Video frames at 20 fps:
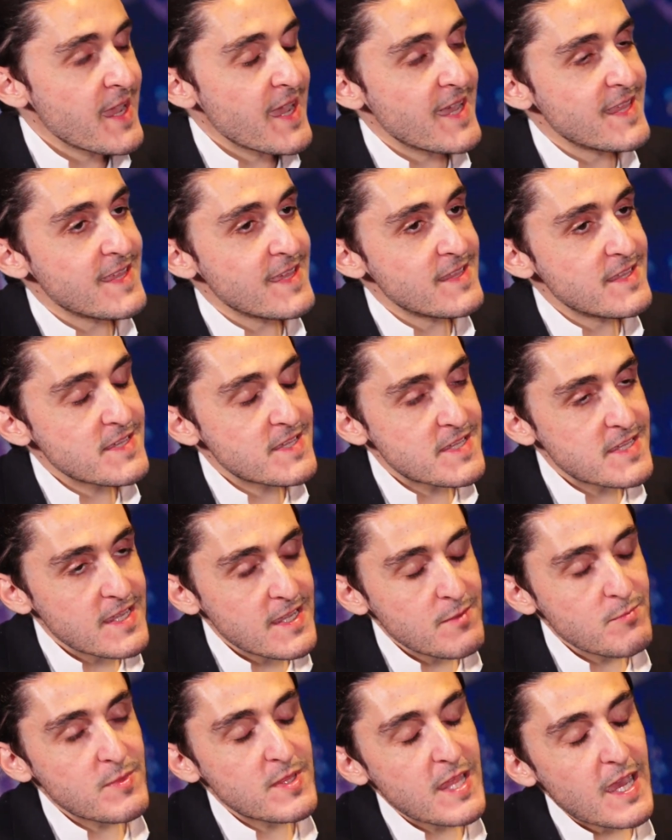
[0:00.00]
And at the
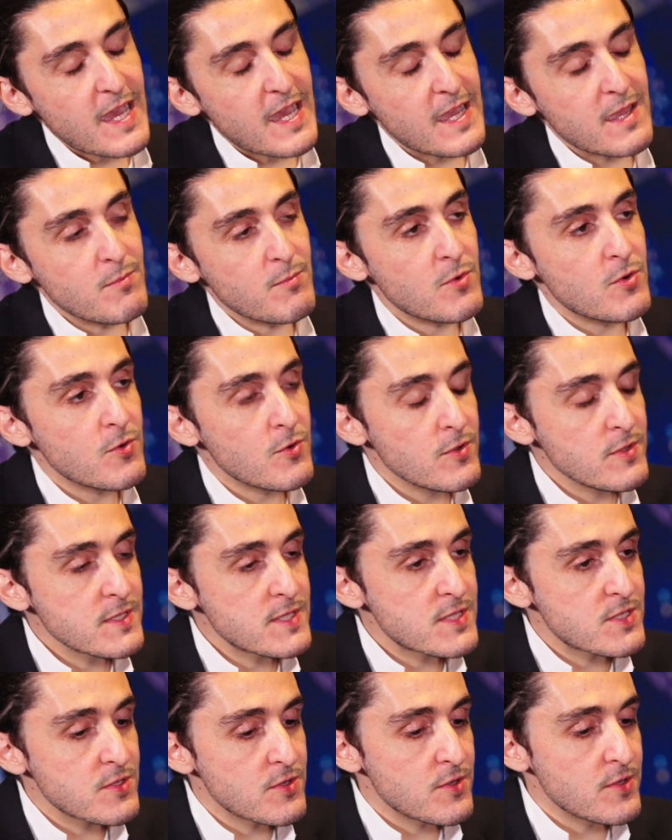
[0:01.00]
same time,
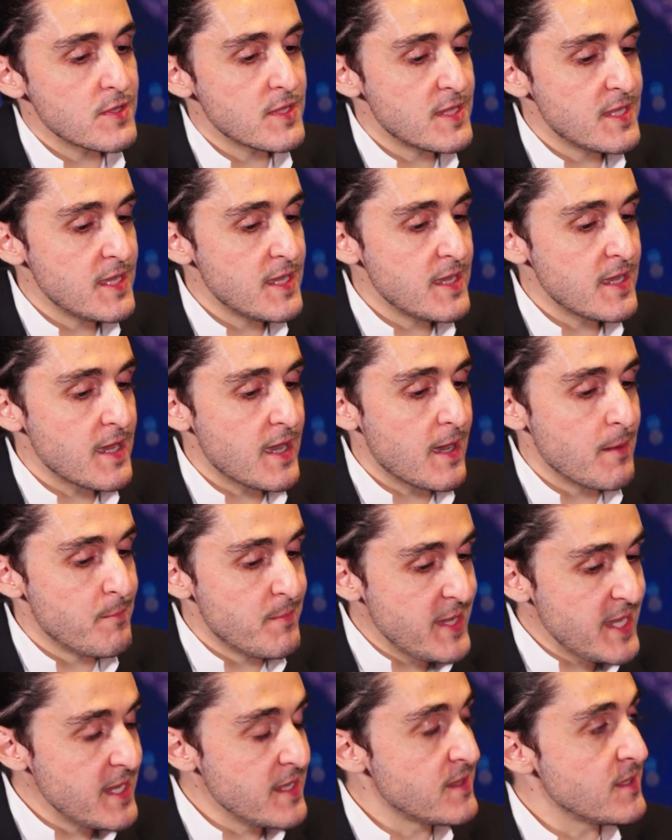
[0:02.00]
also the
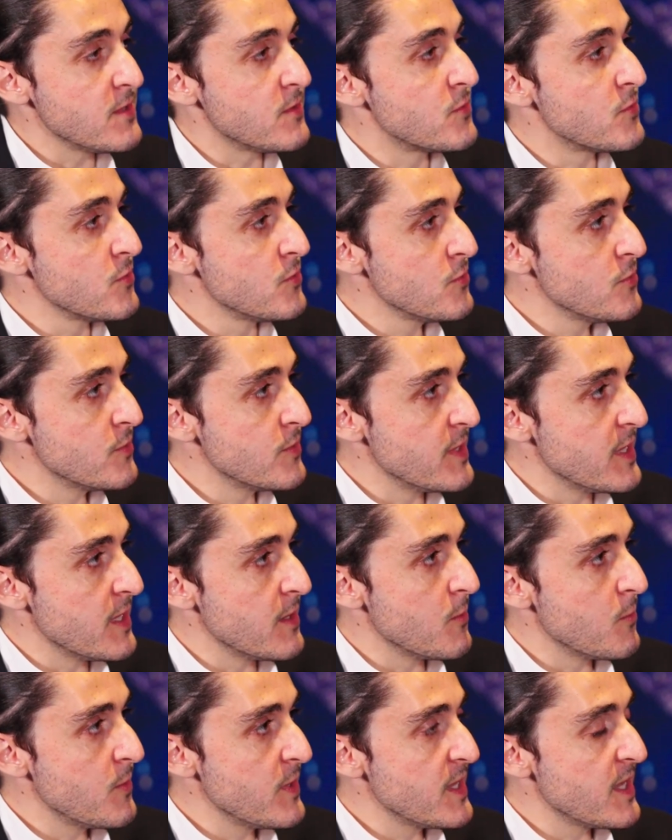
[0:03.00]
ability to do
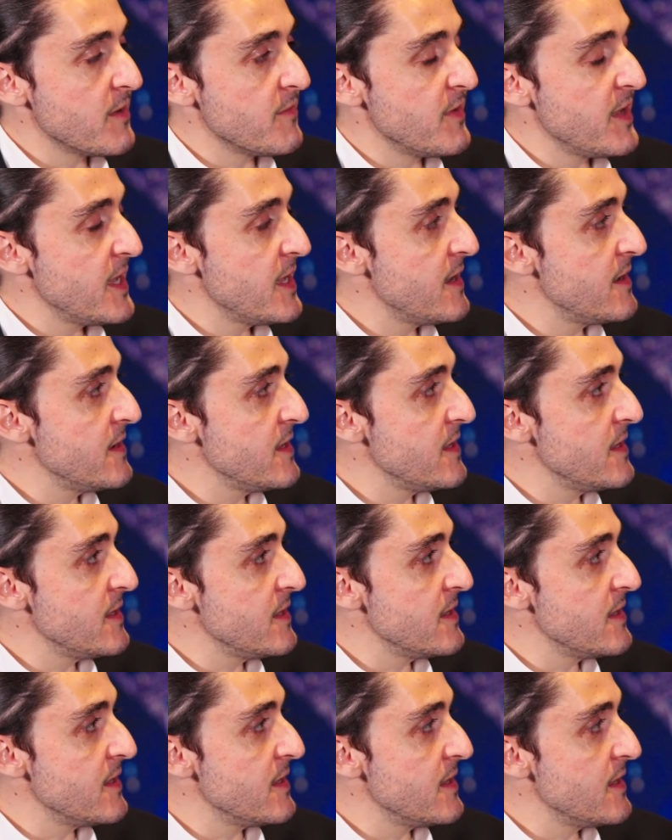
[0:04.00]
it with a very,